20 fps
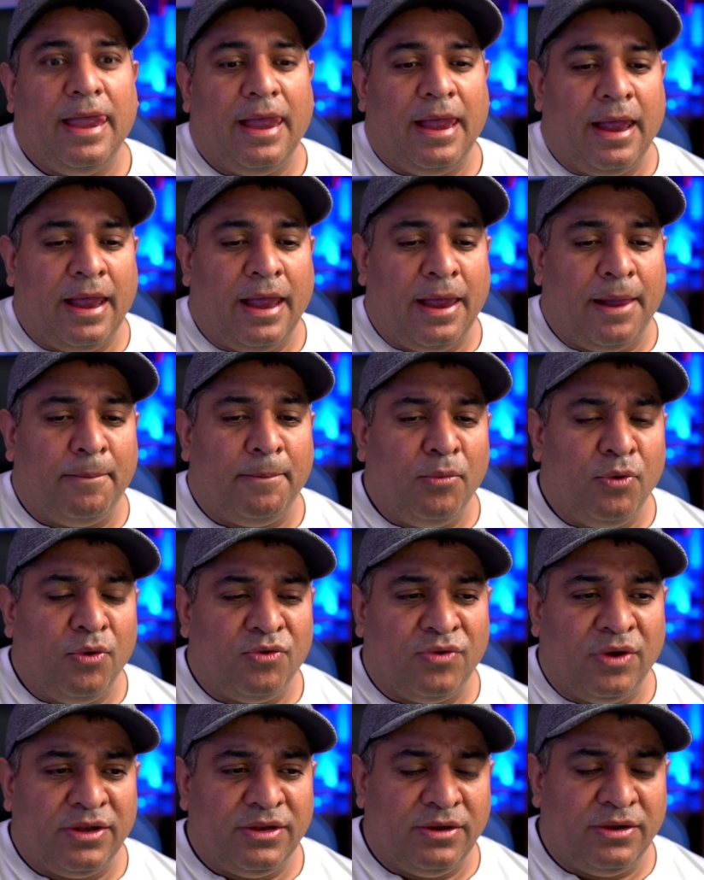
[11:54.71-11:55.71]
um, we were
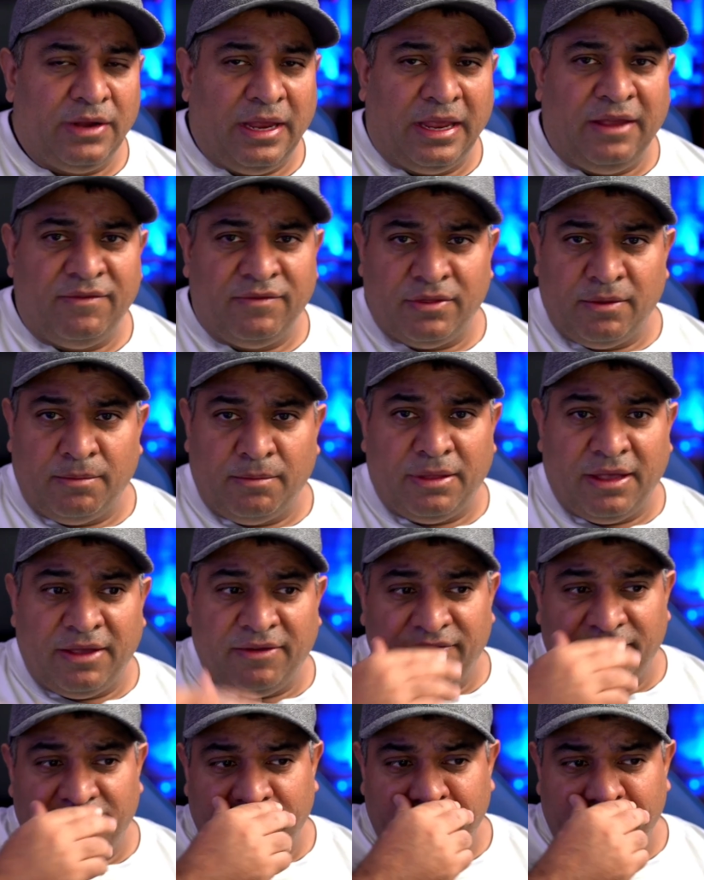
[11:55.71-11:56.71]
trying to even the play,
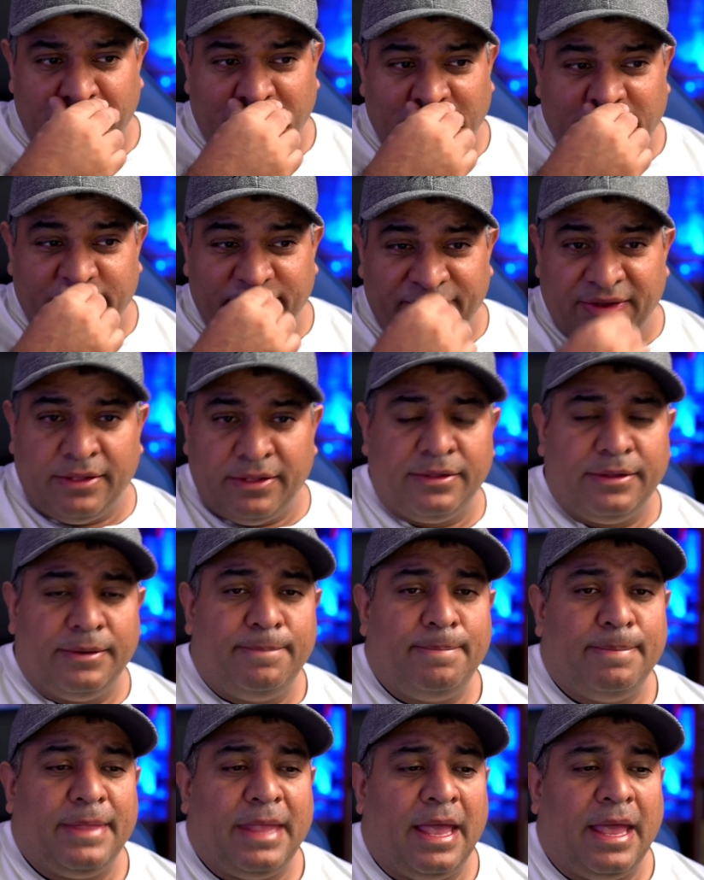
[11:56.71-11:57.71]
playing field,
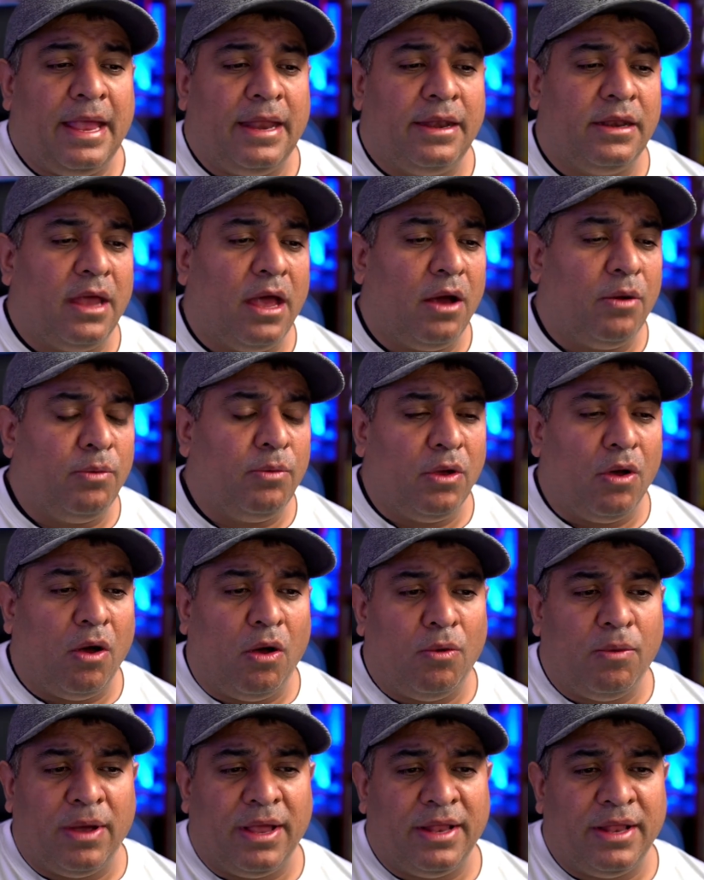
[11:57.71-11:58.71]
and uh, we
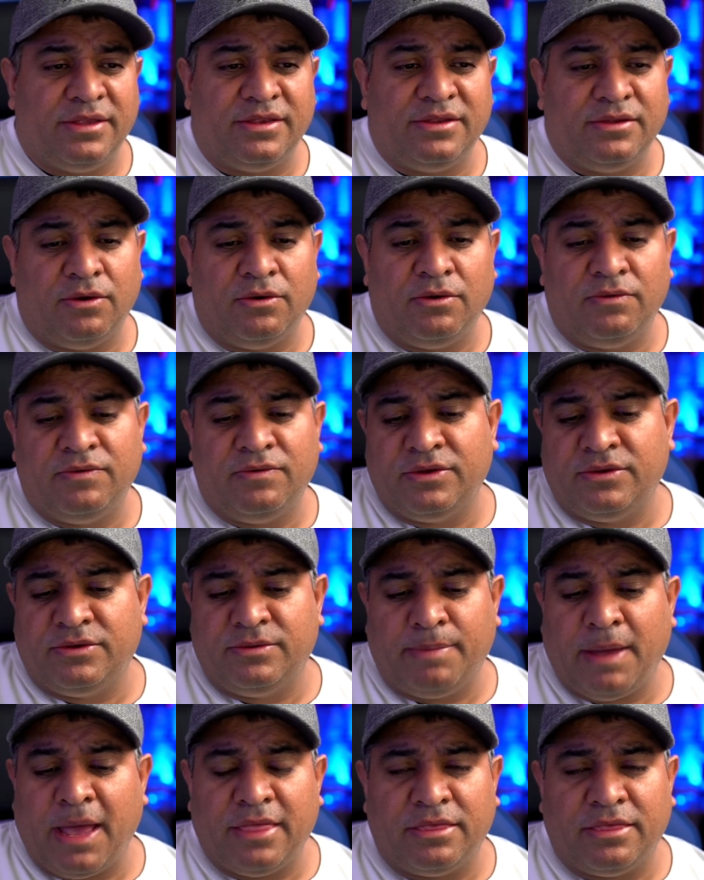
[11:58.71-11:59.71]
all went over to
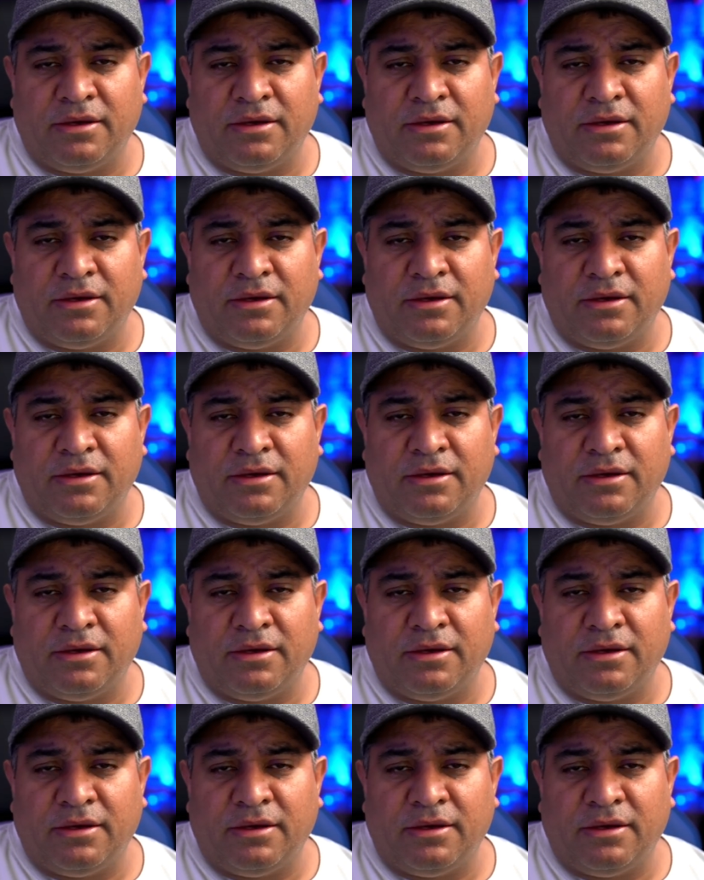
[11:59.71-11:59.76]
Panther